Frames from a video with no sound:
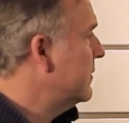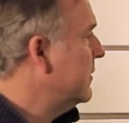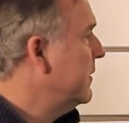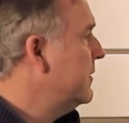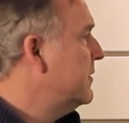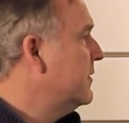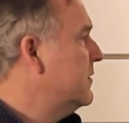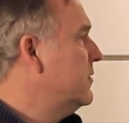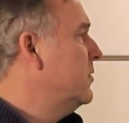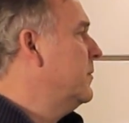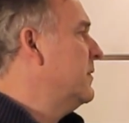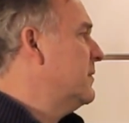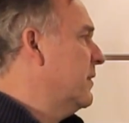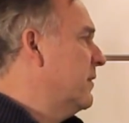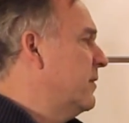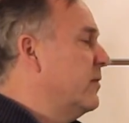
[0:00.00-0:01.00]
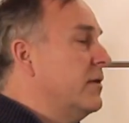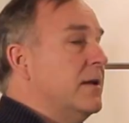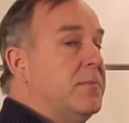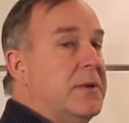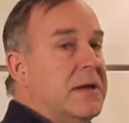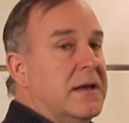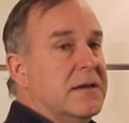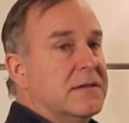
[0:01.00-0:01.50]
So let's assume it's a 30
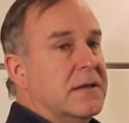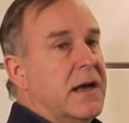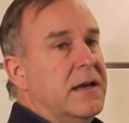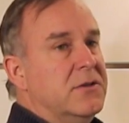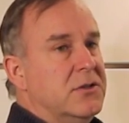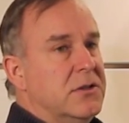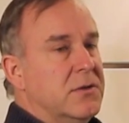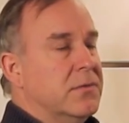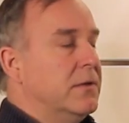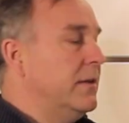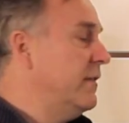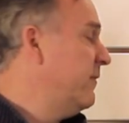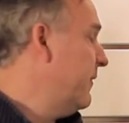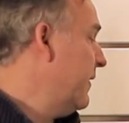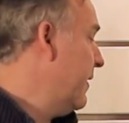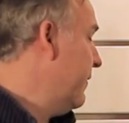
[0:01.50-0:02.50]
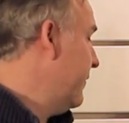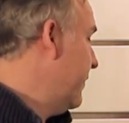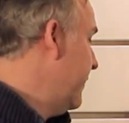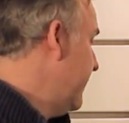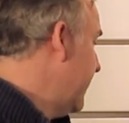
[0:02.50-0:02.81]
psig relief valve on